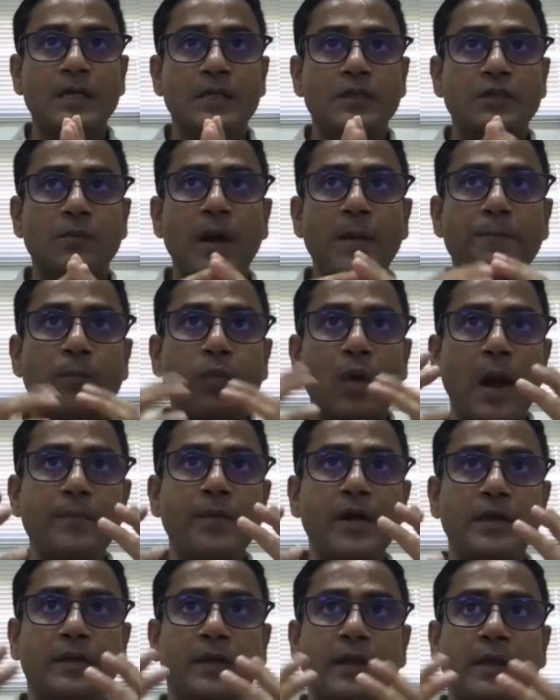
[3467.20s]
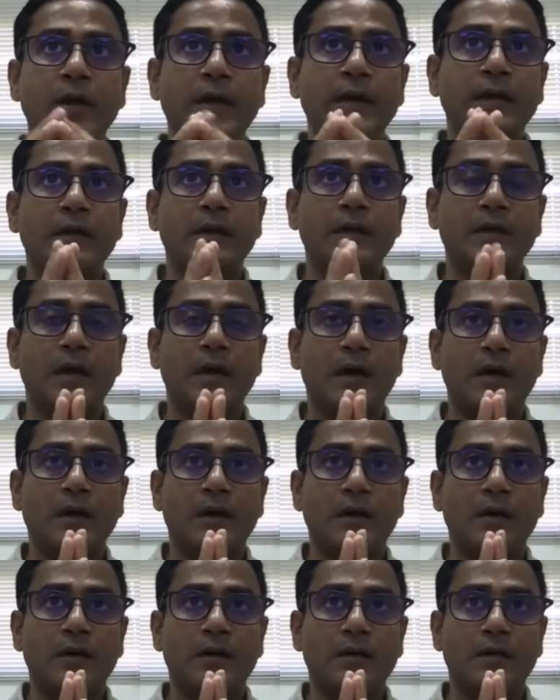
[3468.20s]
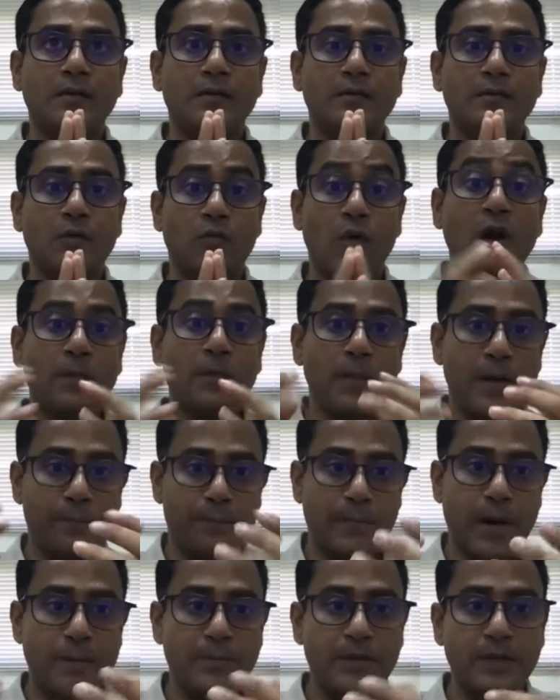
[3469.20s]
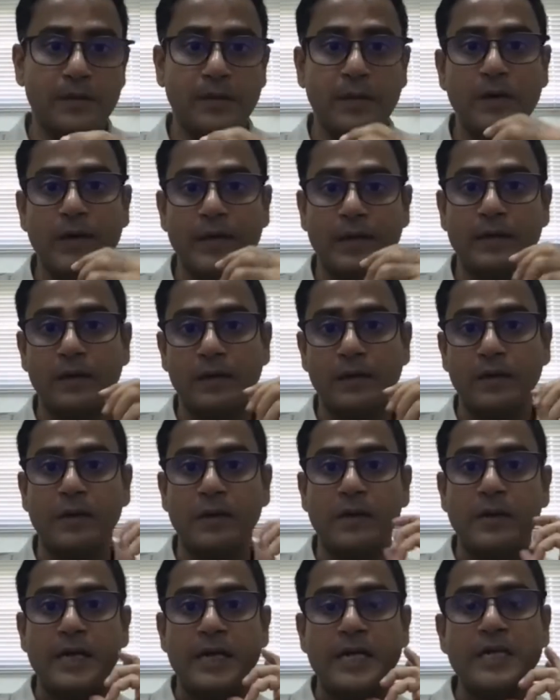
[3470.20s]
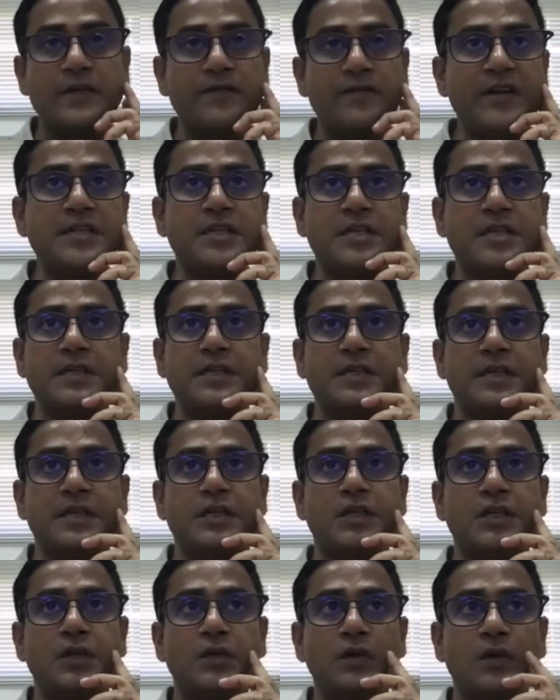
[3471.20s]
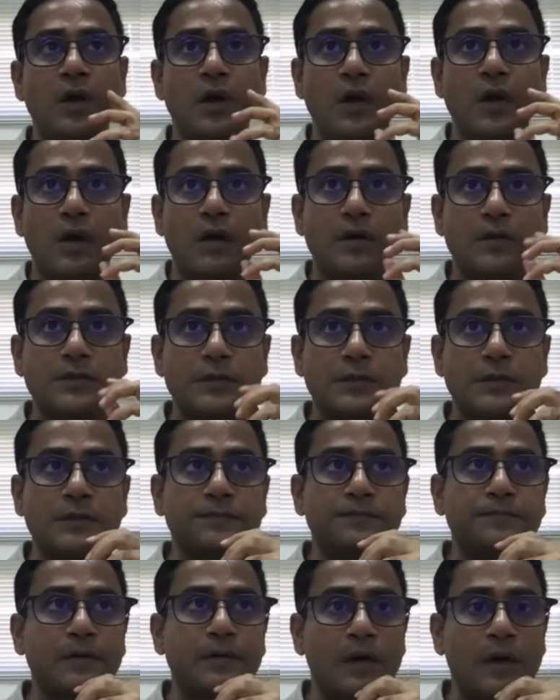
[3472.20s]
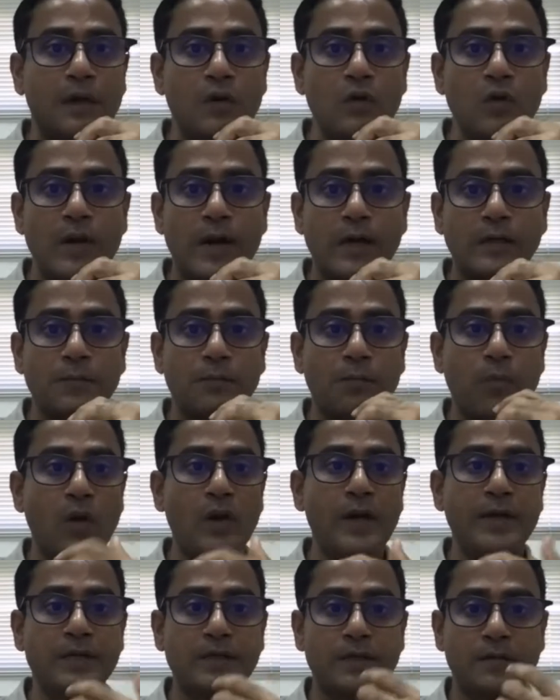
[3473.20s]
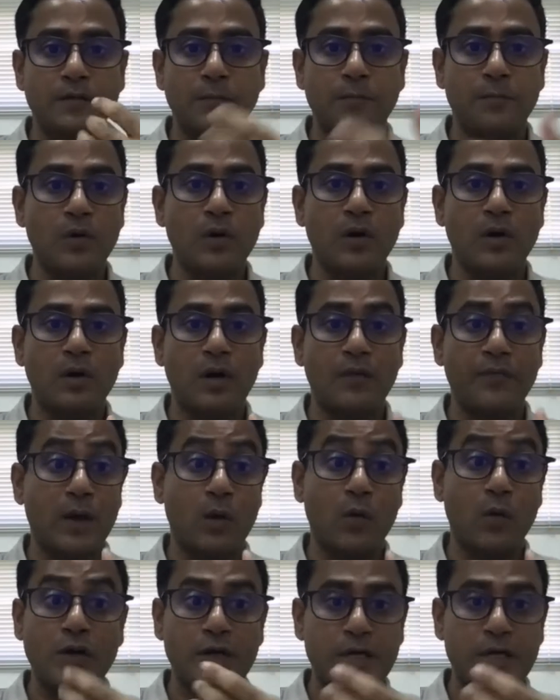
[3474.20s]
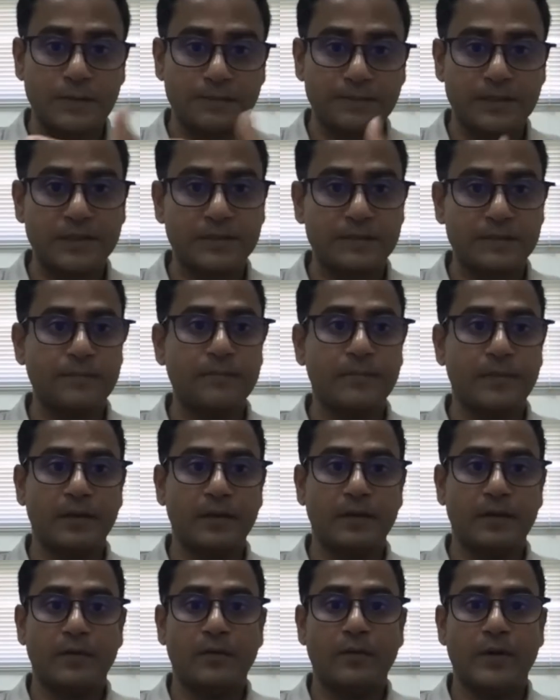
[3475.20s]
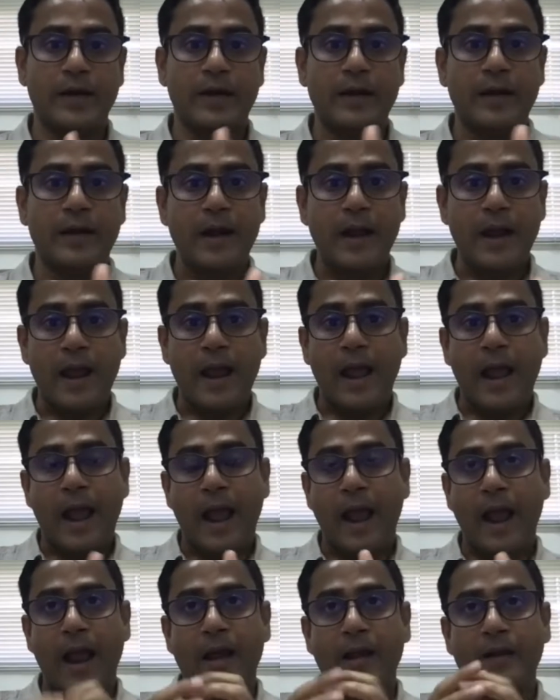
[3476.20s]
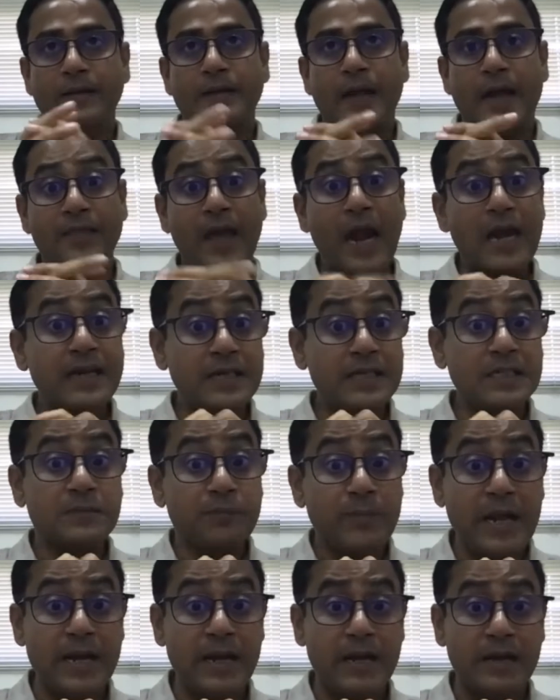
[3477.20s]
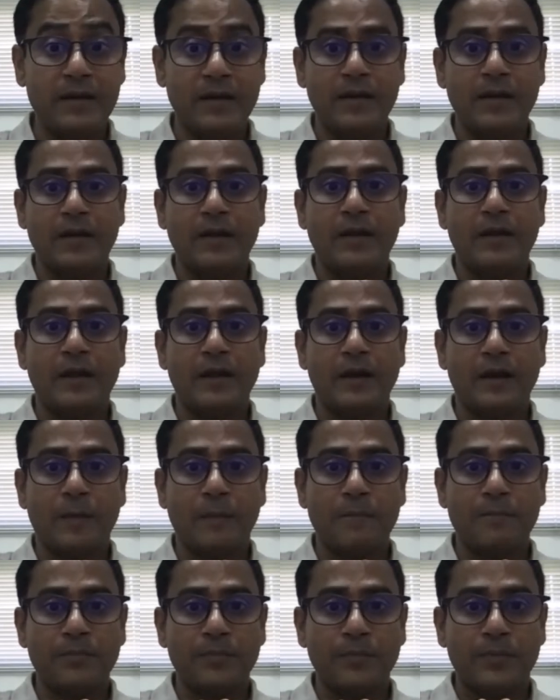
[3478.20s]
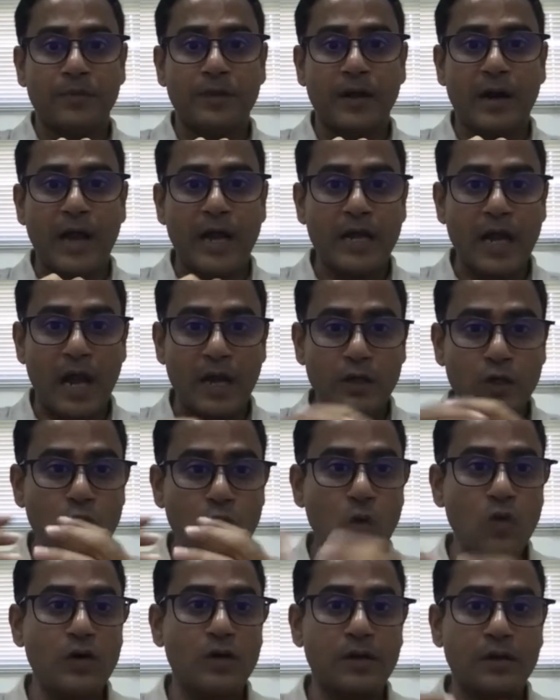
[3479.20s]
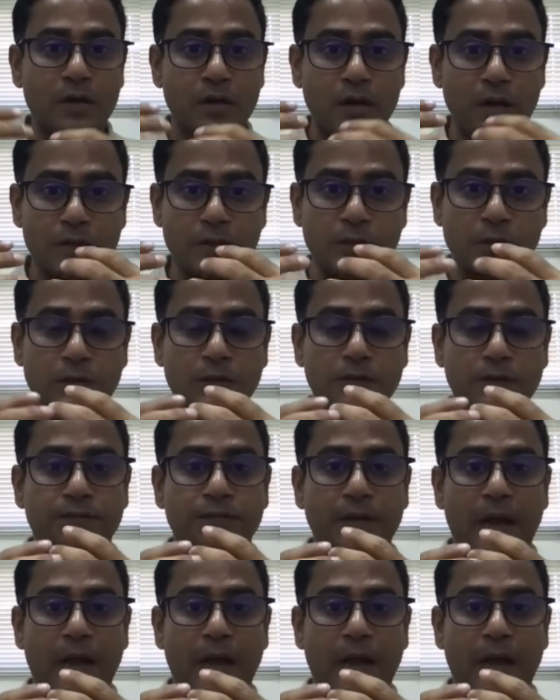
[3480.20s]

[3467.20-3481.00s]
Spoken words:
So my primary theoretical, one of my primary theoretical interventions is to look at the politics of the poor on their own terms, right? And that doesn't mean that I don't sort of